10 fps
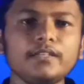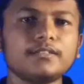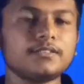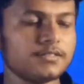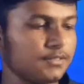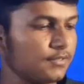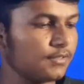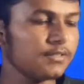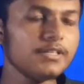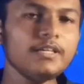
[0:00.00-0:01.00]
Each
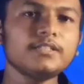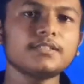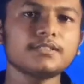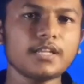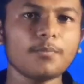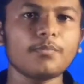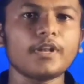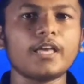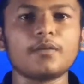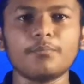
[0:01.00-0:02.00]

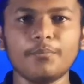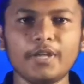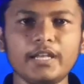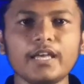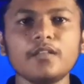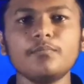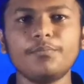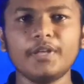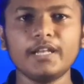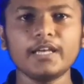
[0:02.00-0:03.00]
step like
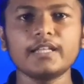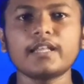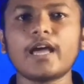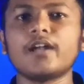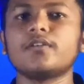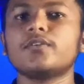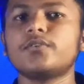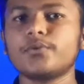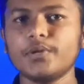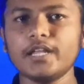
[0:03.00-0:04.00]
million, billion
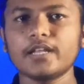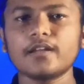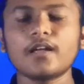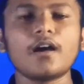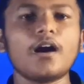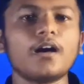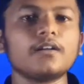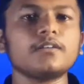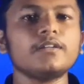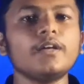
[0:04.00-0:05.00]
and trillion
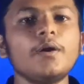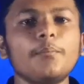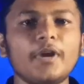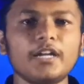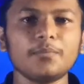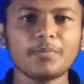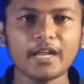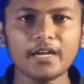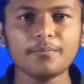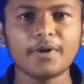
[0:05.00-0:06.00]
are
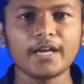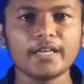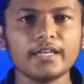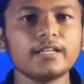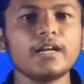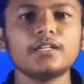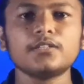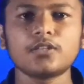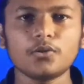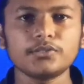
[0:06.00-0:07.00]
multiplied by
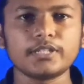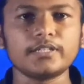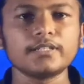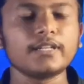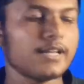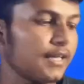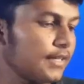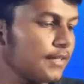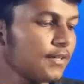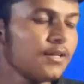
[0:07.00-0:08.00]
1,000,
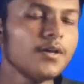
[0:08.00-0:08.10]
like